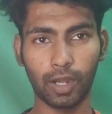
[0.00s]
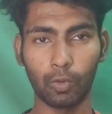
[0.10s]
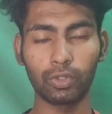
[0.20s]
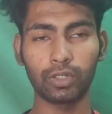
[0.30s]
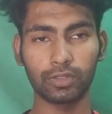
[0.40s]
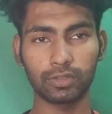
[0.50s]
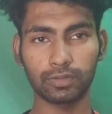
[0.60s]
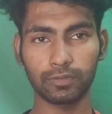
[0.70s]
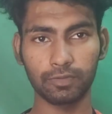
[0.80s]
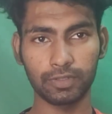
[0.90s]

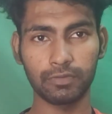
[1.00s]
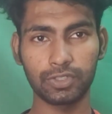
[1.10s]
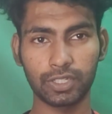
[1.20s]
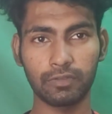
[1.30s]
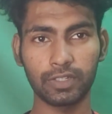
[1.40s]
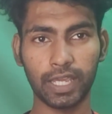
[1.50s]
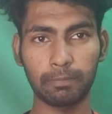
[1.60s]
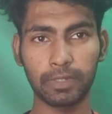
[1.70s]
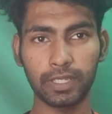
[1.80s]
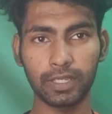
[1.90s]
counters which we
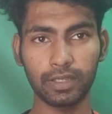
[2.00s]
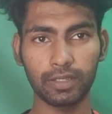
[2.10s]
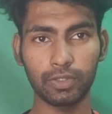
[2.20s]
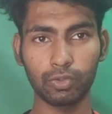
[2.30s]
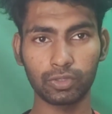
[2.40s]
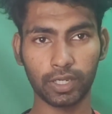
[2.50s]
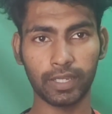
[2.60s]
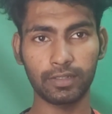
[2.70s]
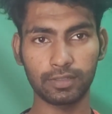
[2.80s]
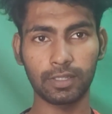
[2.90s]
can be used
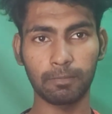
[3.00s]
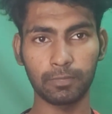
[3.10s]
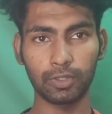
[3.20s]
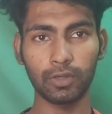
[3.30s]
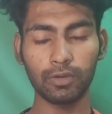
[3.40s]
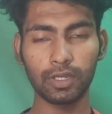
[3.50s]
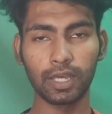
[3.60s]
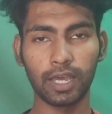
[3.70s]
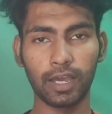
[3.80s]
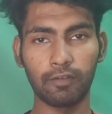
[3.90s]
against them. We
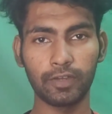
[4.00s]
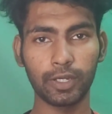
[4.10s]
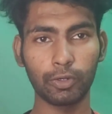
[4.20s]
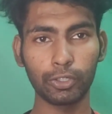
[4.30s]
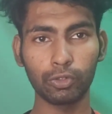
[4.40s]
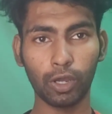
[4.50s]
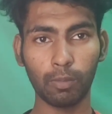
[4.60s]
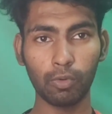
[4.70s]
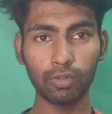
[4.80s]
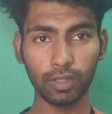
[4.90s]
are going to talk
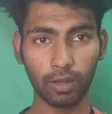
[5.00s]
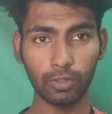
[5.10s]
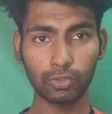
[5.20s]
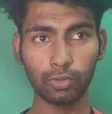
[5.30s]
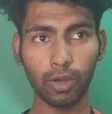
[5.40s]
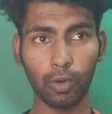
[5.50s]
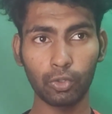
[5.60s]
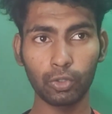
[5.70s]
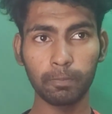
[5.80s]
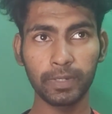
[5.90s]
about also
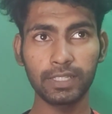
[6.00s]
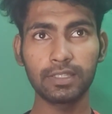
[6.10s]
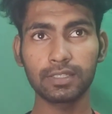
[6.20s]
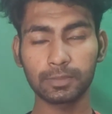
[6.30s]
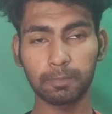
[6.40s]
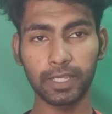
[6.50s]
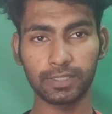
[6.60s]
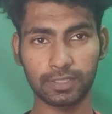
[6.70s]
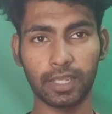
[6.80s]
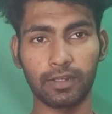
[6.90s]
how to beat this play
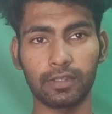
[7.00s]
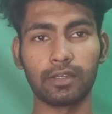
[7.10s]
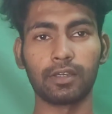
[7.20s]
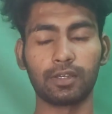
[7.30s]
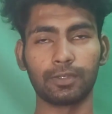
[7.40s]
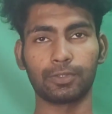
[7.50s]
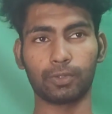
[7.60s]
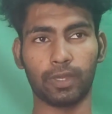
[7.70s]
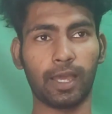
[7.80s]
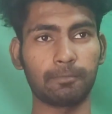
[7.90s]
style.
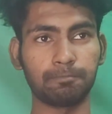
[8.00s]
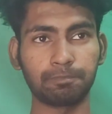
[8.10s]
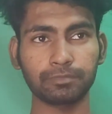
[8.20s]
So yeah,